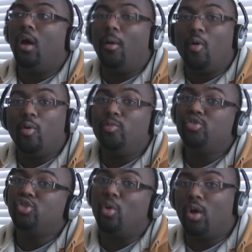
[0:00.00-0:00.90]
I'm going
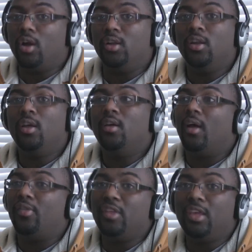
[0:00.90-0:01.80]
with Shogun.
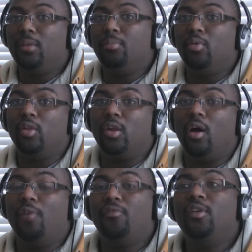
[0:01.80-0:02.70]
I think he can pull it
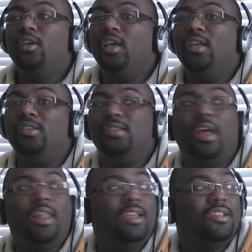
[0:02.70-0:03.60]
off. He's
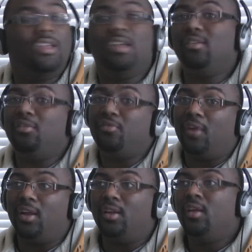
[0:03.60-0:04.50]
not like he's an easy
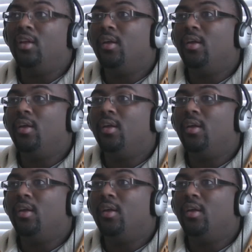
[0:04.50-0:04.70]
fight.